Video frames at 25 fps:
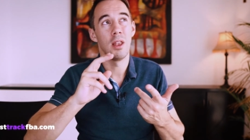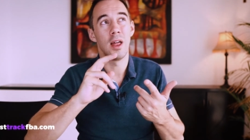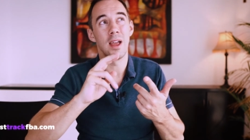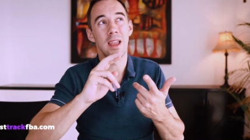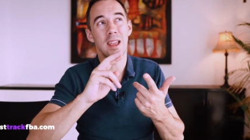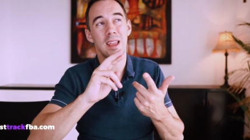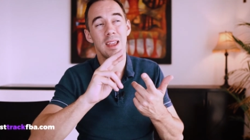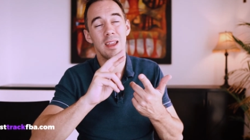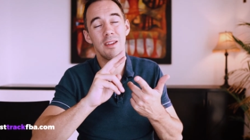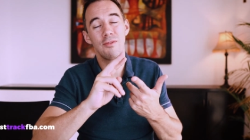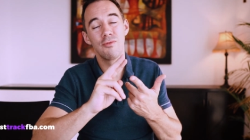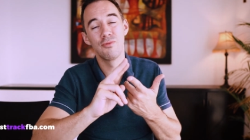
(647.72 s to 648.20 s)

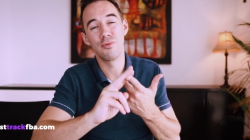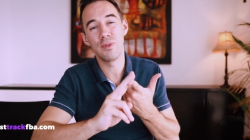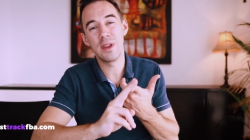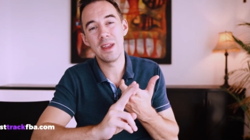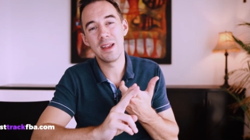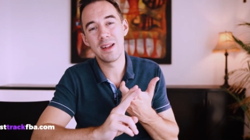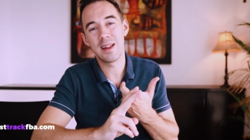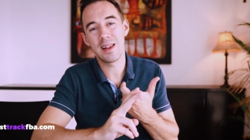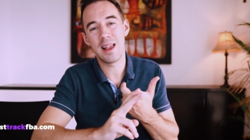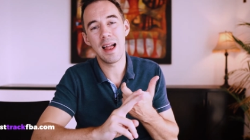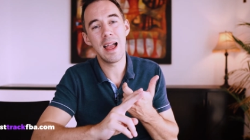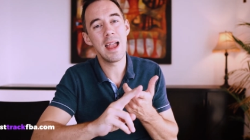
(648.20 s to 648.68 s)
like
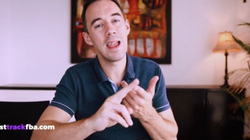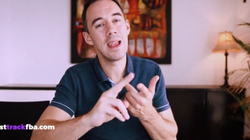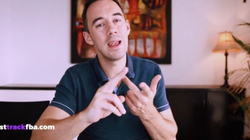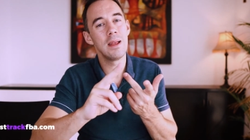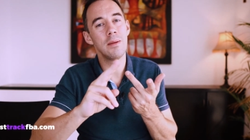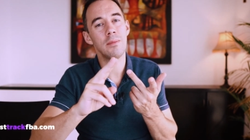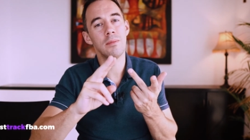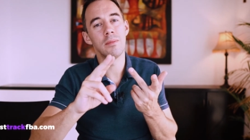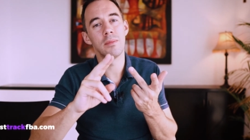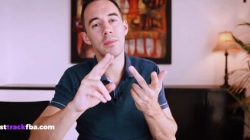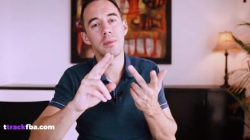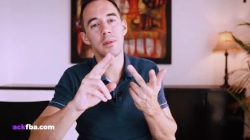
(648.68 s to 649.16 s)

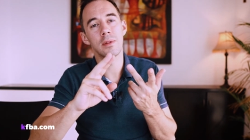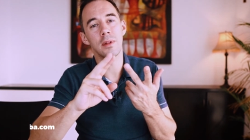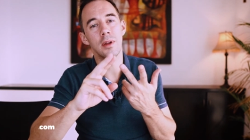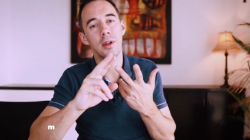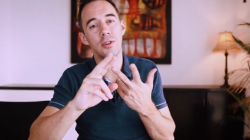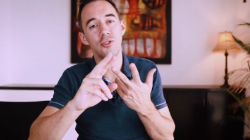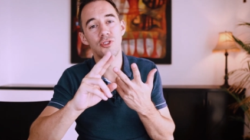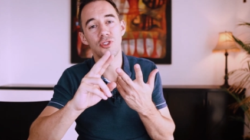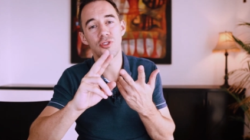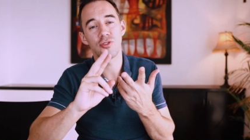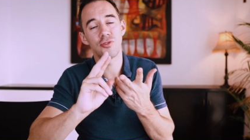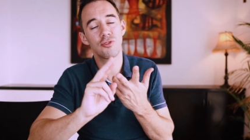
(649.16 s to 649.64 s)
reclaims
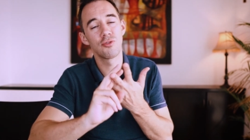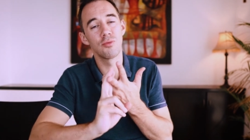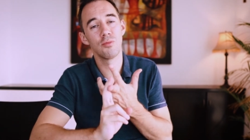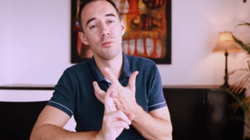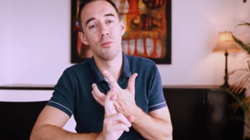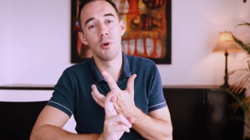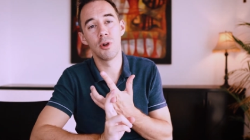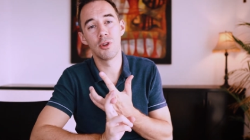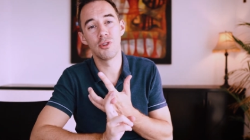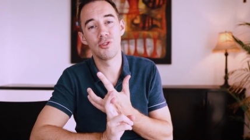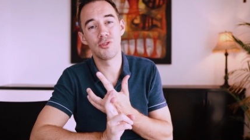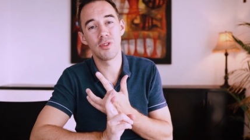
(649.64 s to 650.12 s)
and just
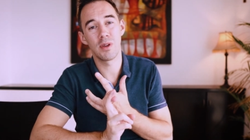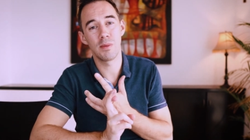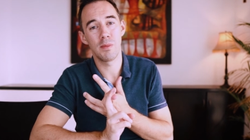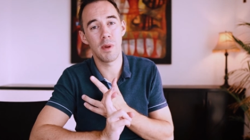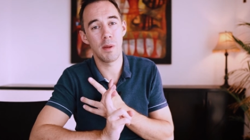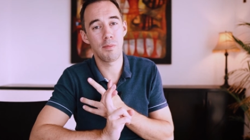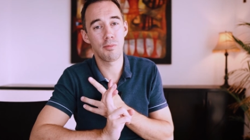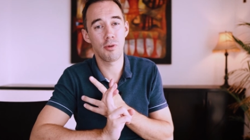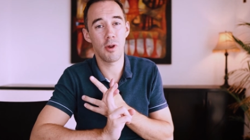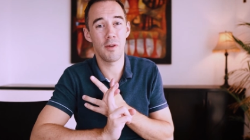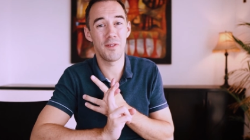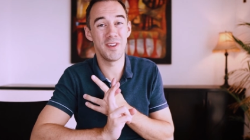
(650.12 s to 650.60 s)
monitoring
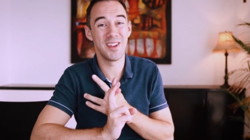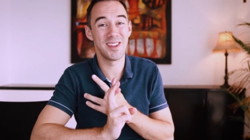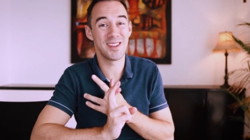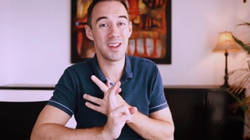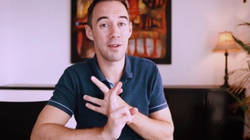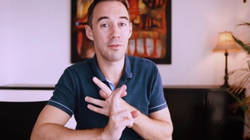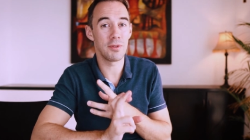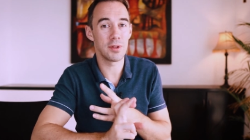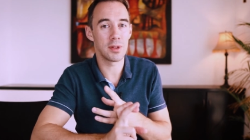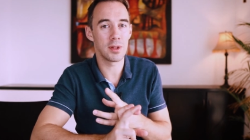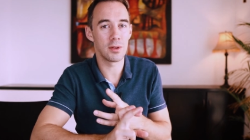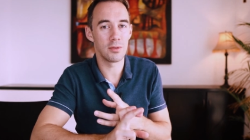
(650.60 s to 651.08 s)
my profits
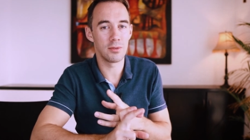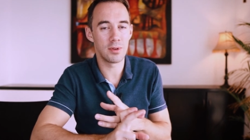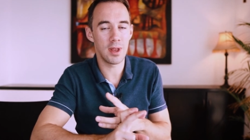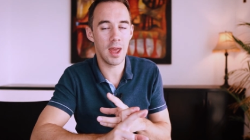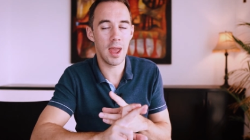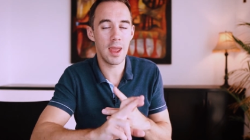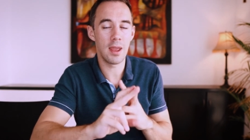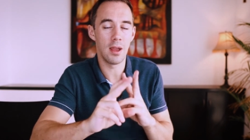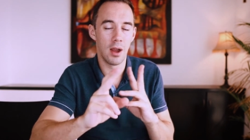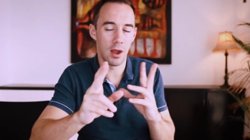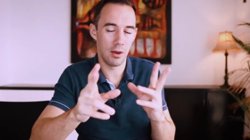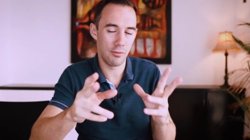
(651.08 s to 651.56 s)
every single
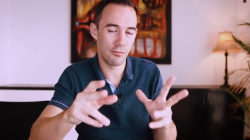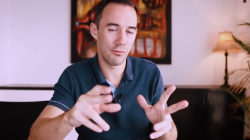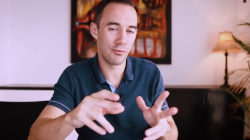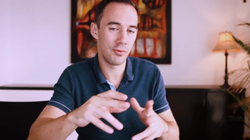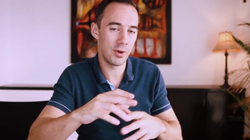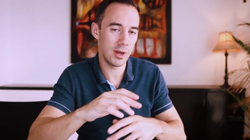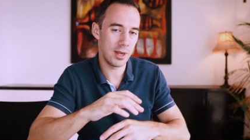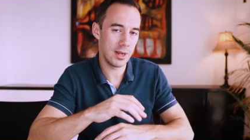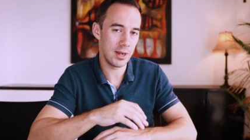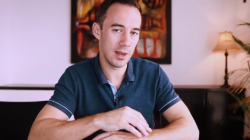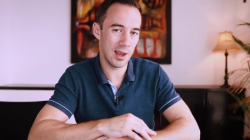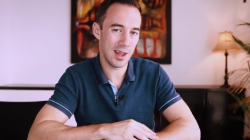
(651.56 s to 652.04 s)
day. I
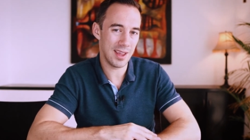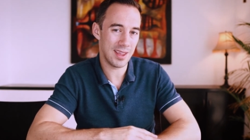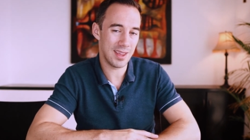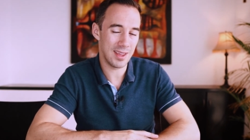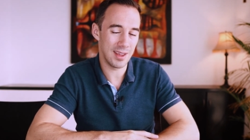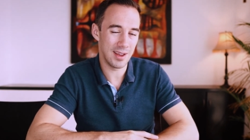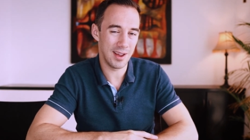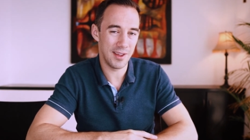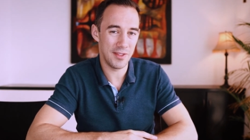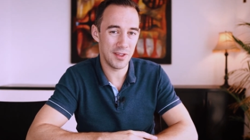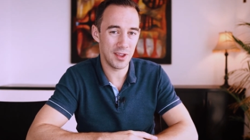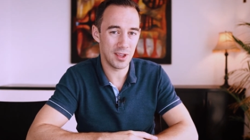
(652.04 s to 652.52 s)
really
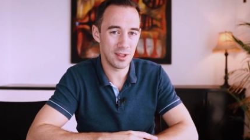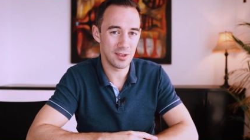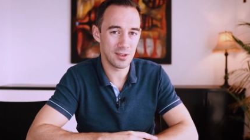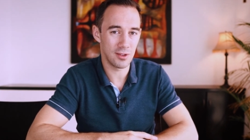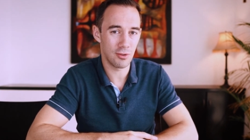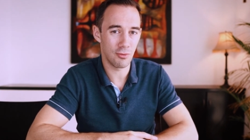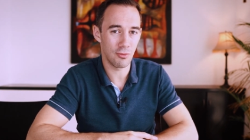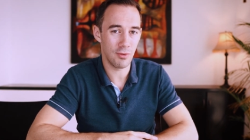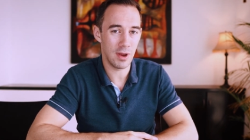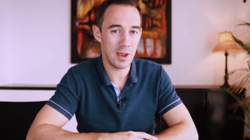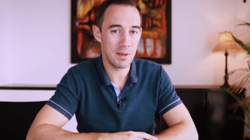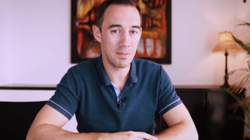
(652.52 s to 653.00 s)
like it. I think it's
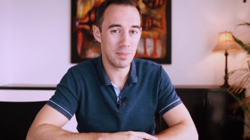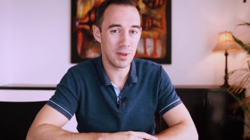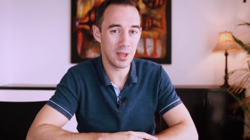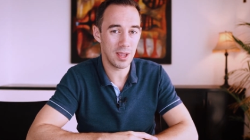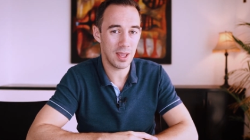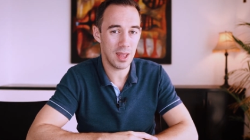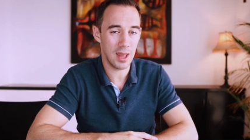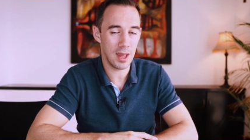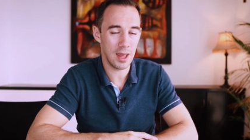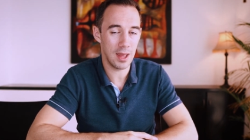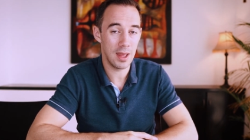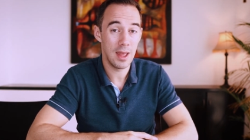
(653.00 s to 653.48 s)
a great bit
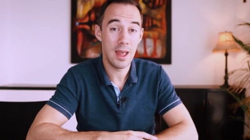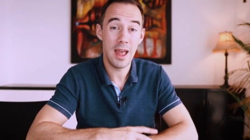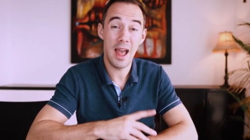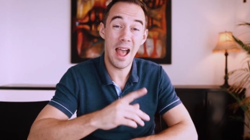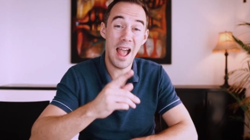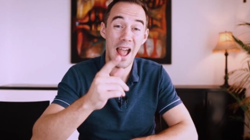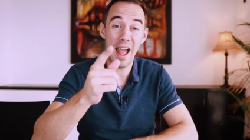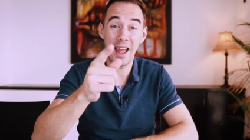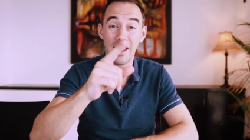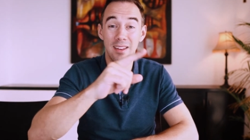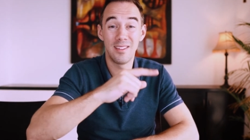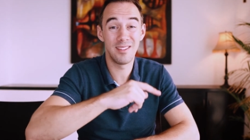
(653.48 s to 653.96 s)
of kit.
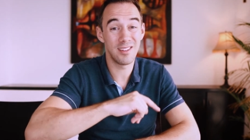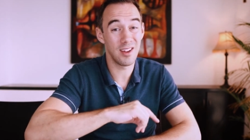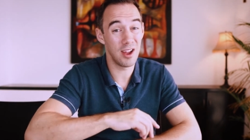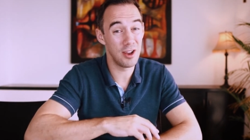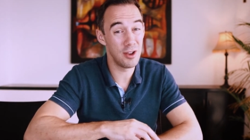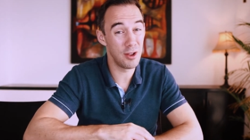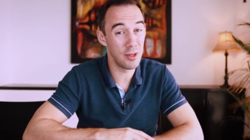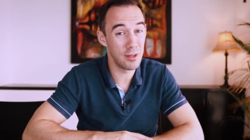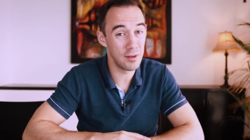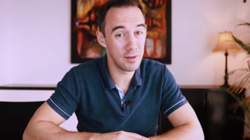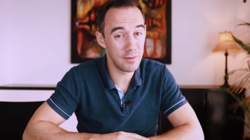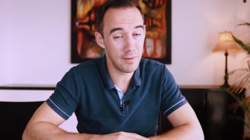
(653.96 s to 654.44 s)
And
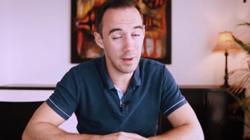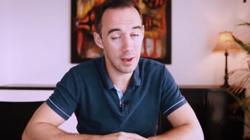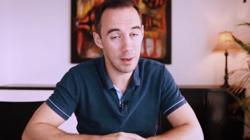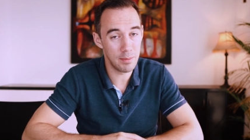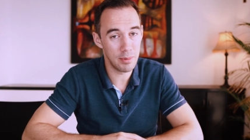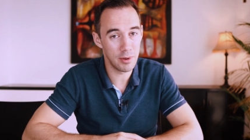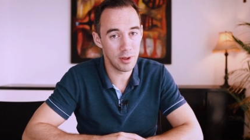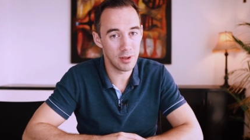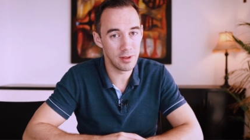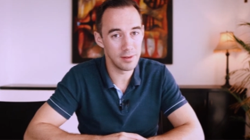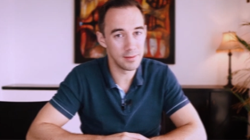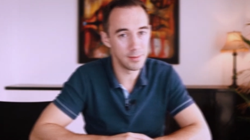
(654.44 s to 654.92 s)
I know the developer